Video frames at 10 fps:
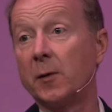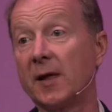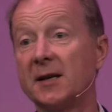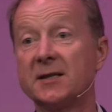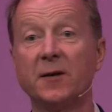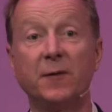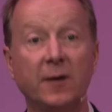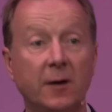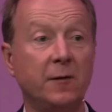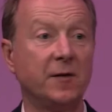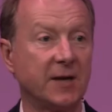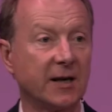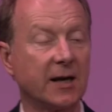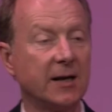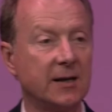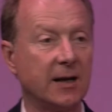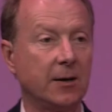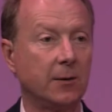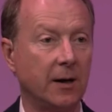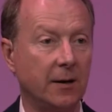with Additive for over a decade
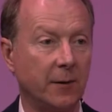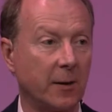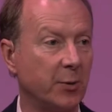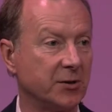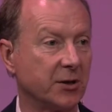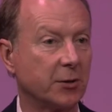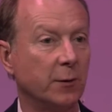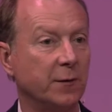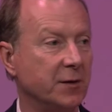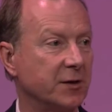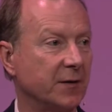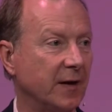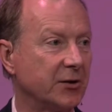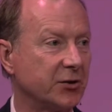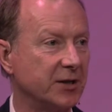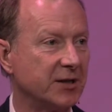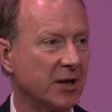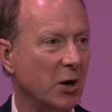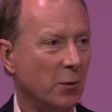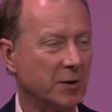now. I run a project called Future Factories,
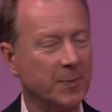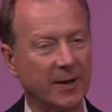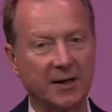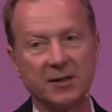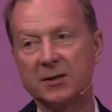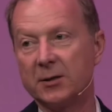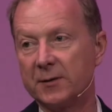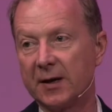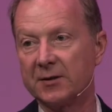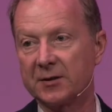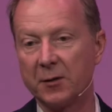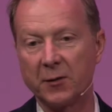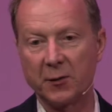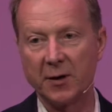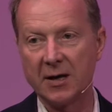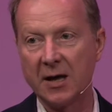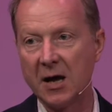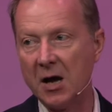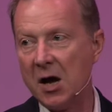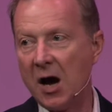which began in 2003.
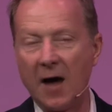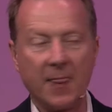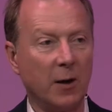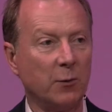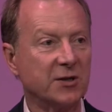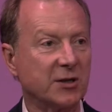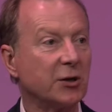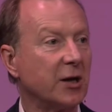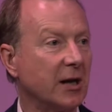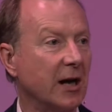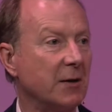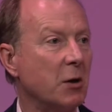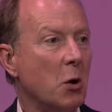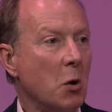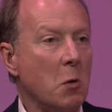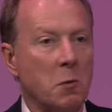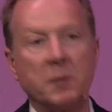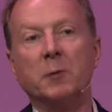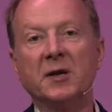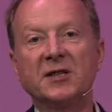And that was looking at
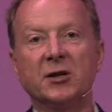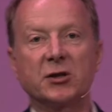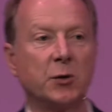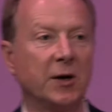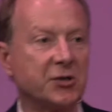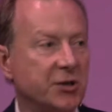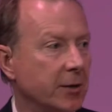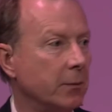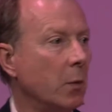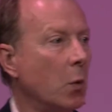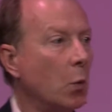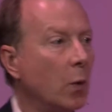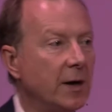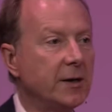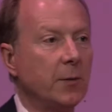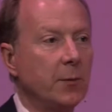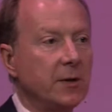the research question, why can't we